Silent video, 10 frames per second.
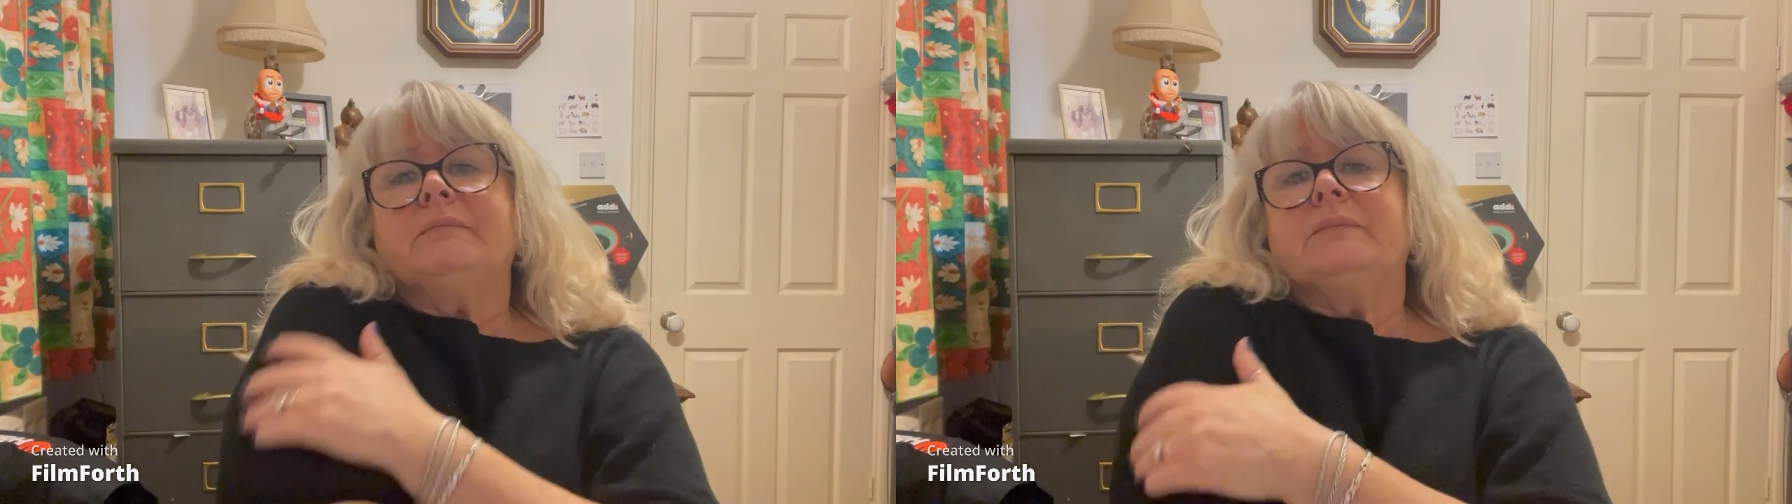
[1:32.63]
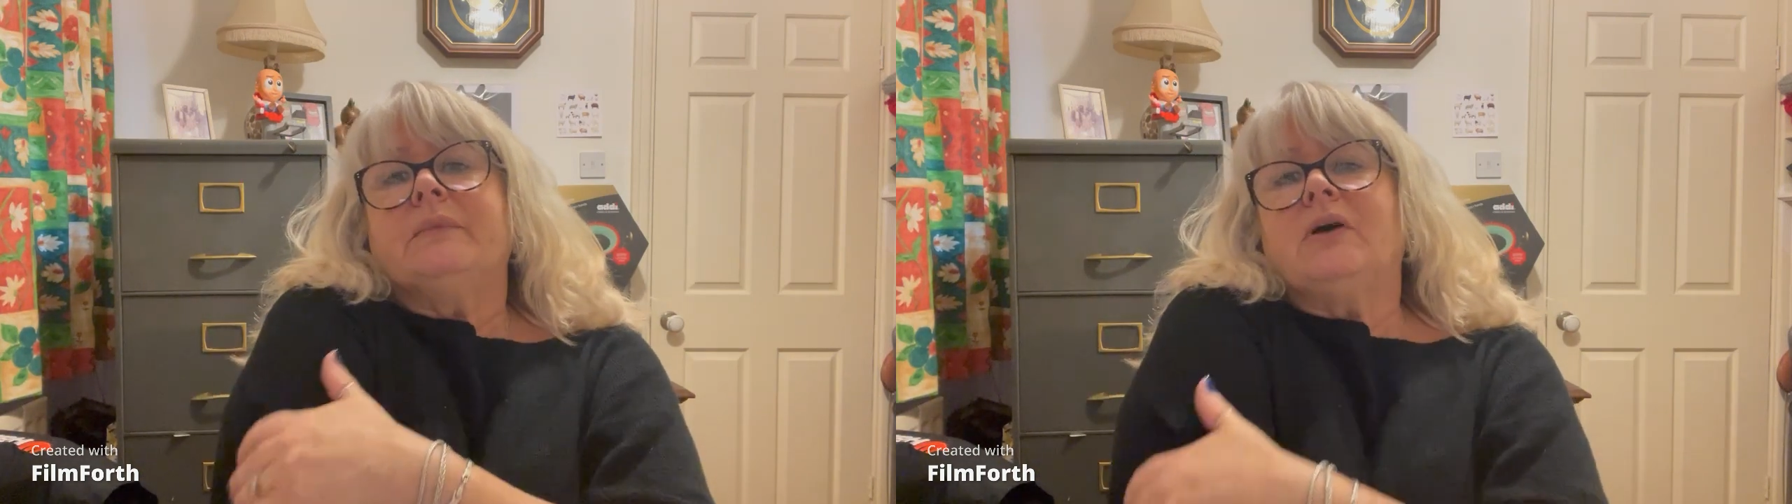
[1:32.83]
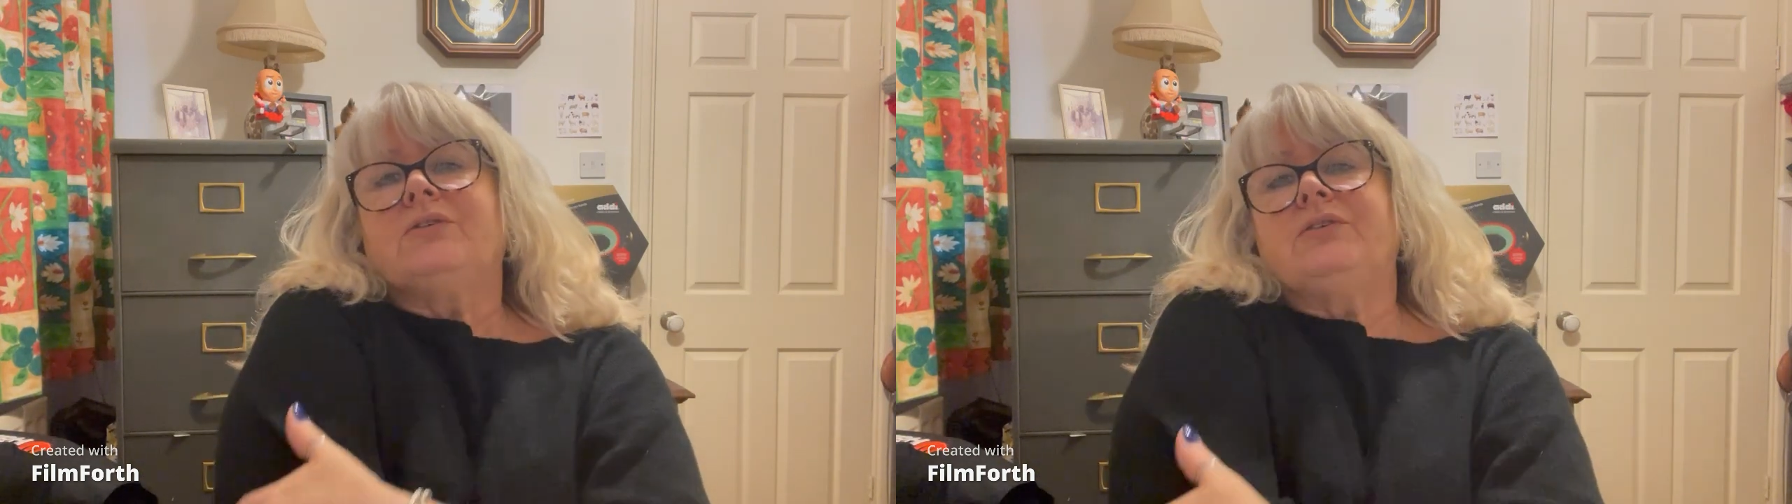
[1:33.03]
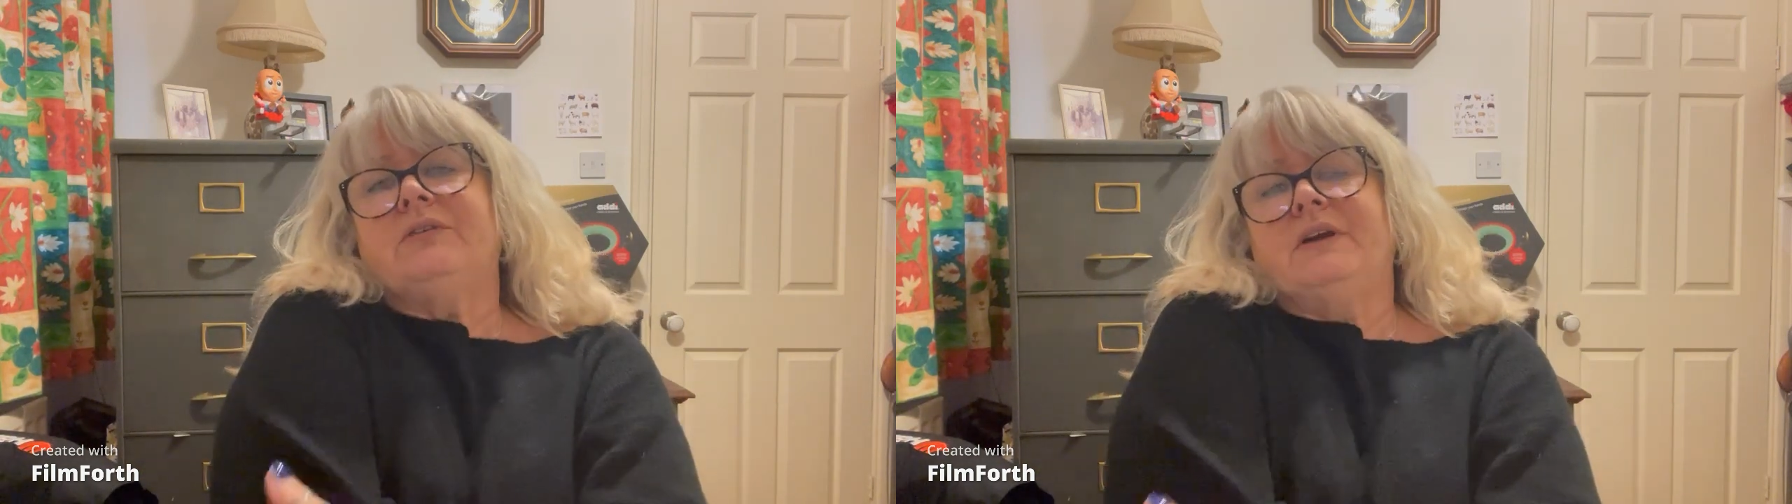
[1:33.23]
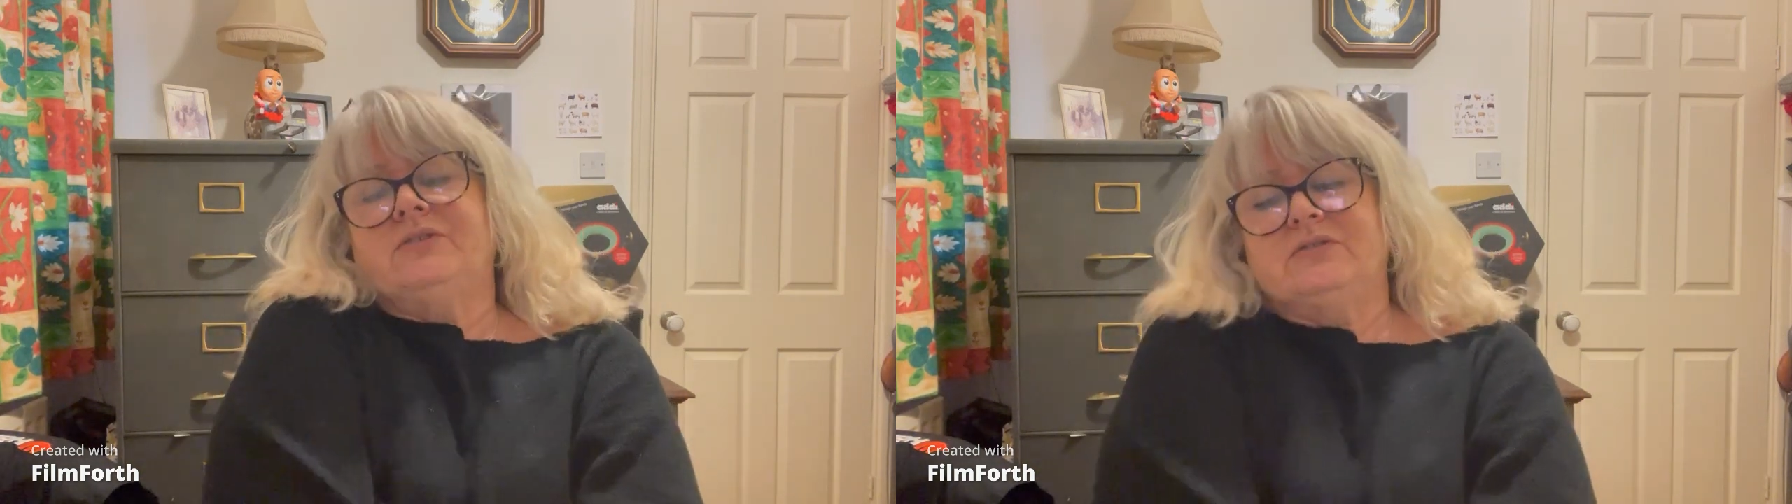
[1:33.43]

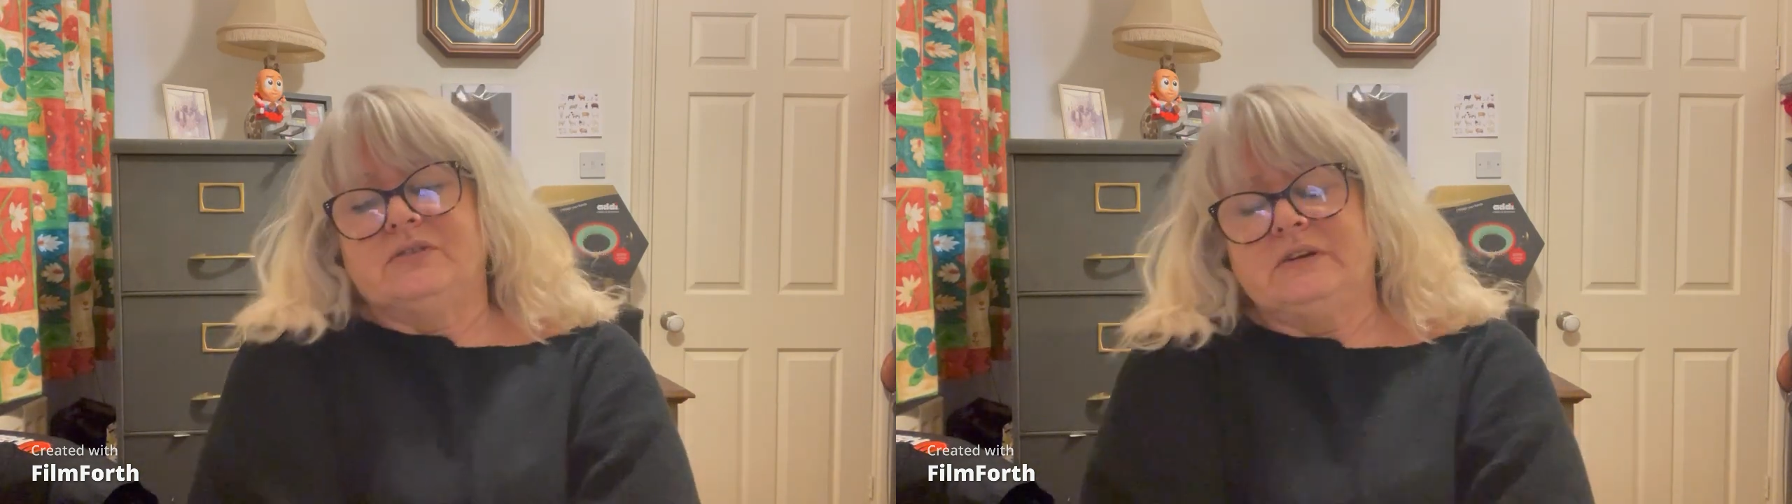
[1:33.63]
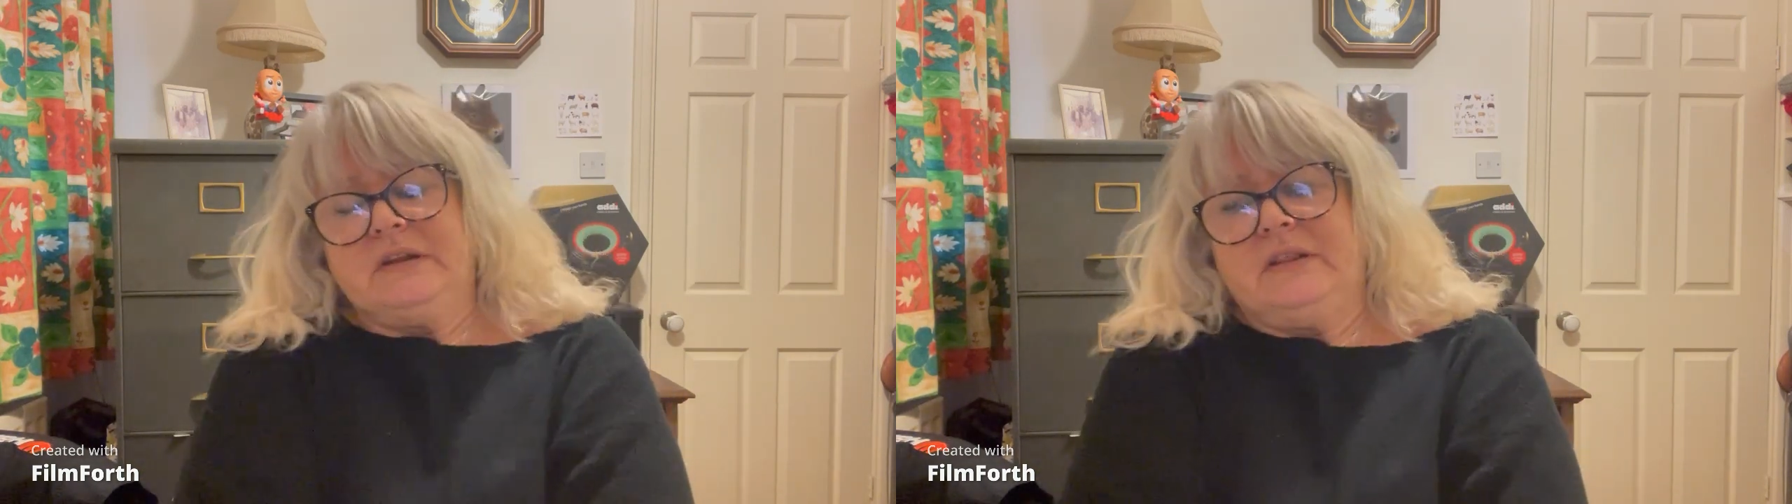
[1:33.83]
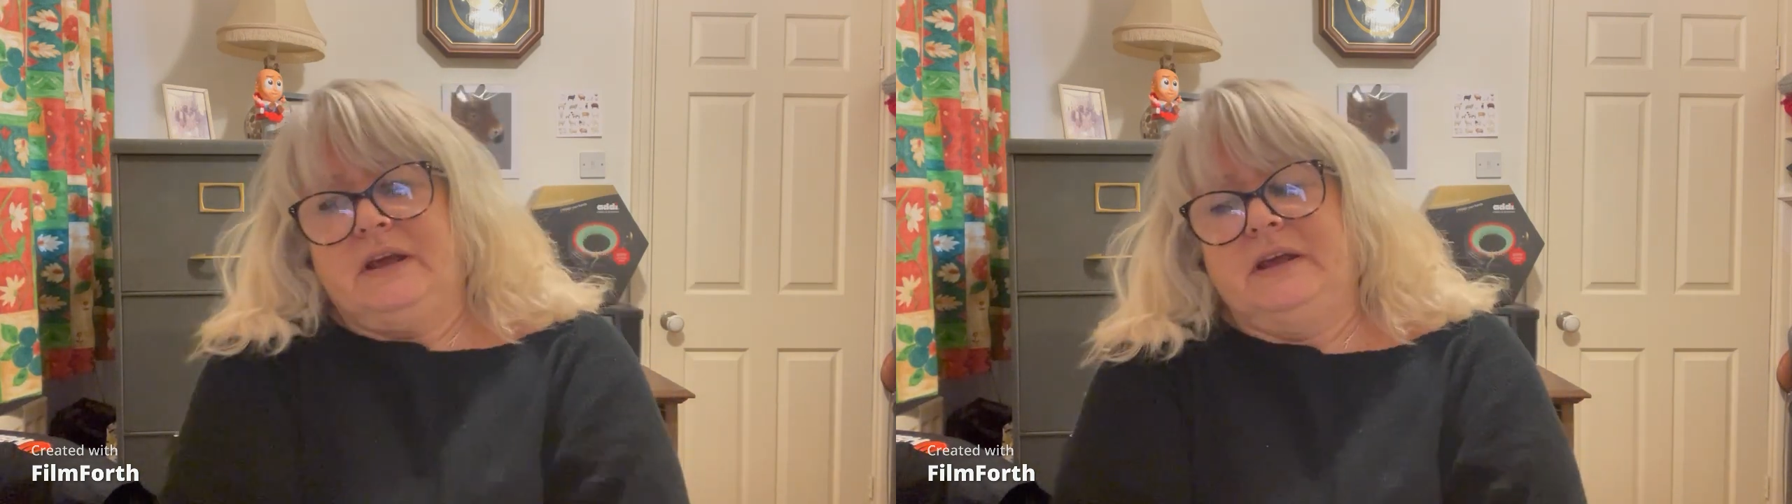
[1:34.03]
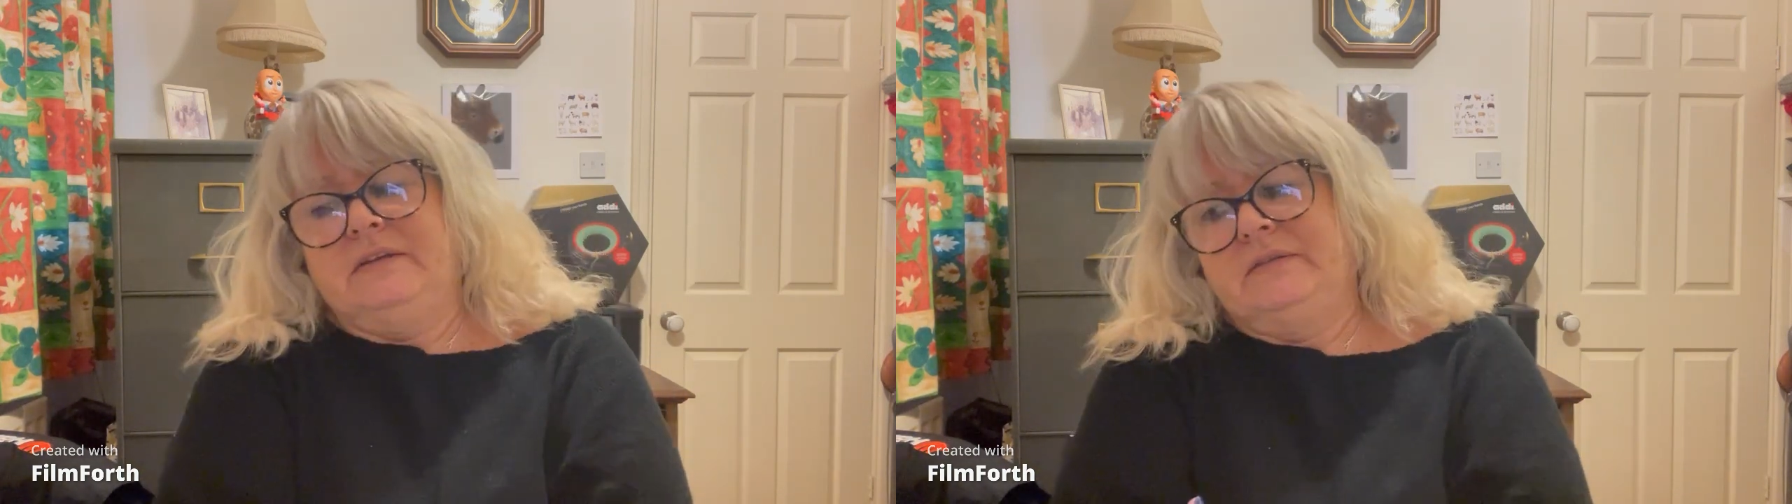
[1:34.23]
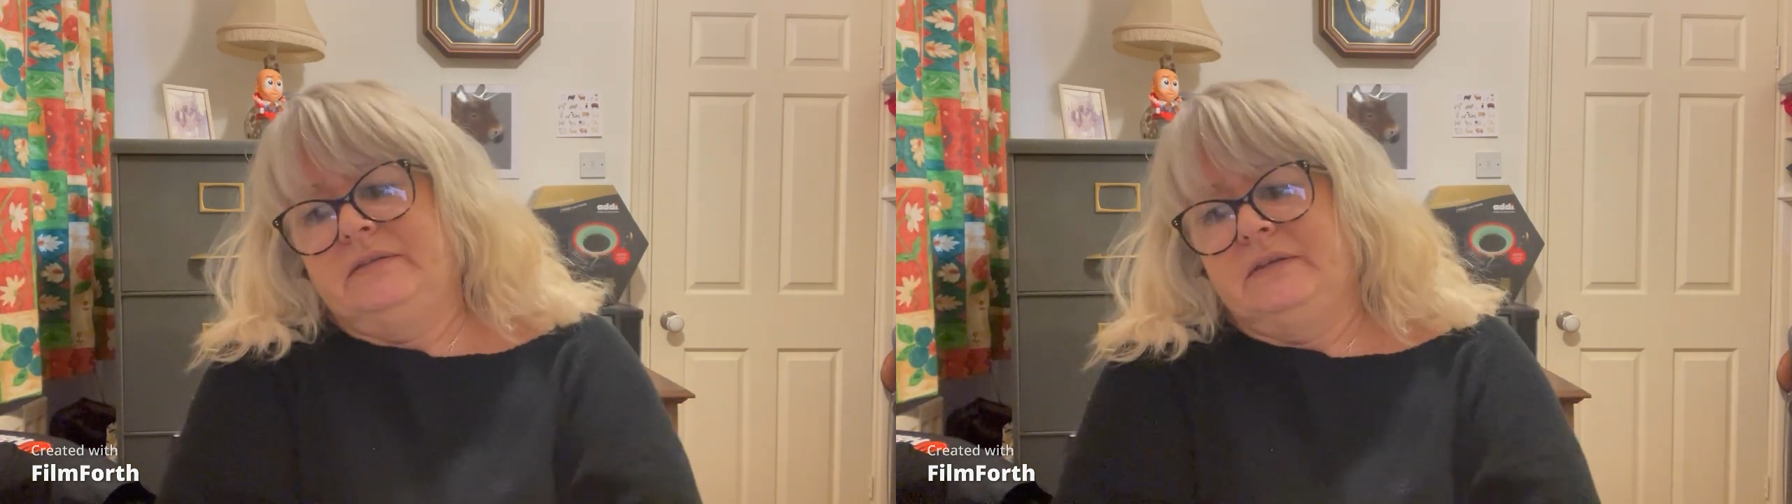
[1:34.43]
Alterations to
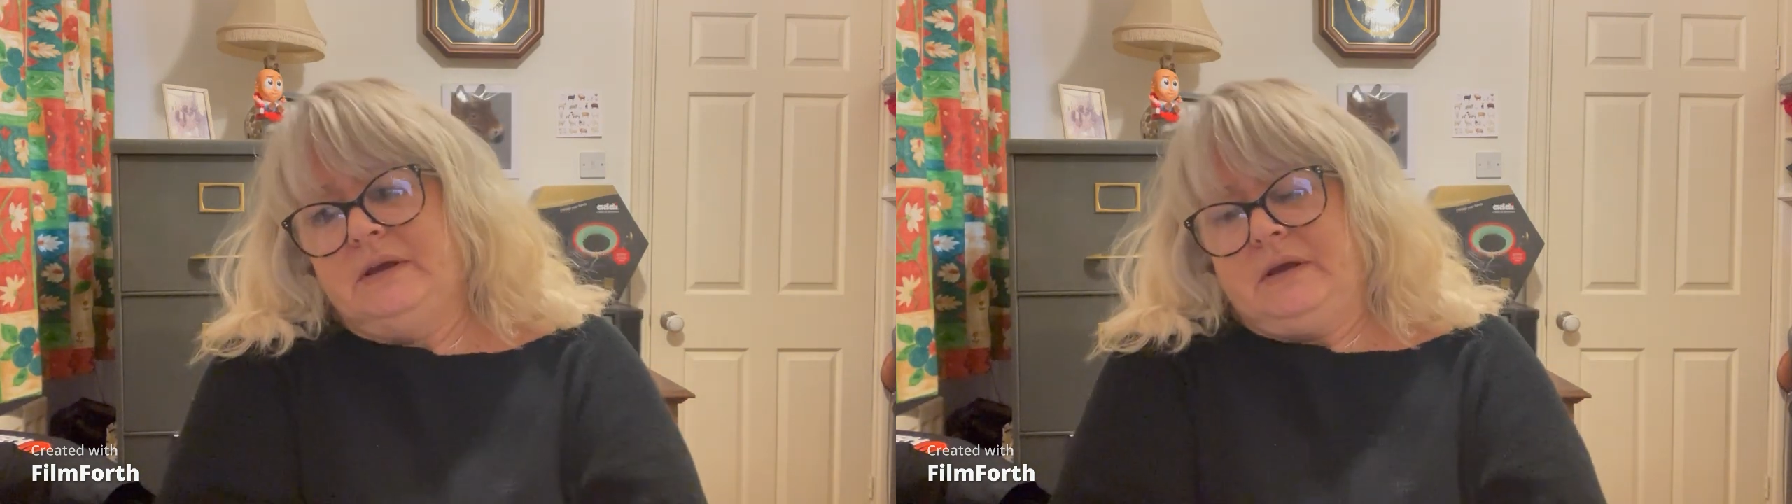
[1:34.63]
this,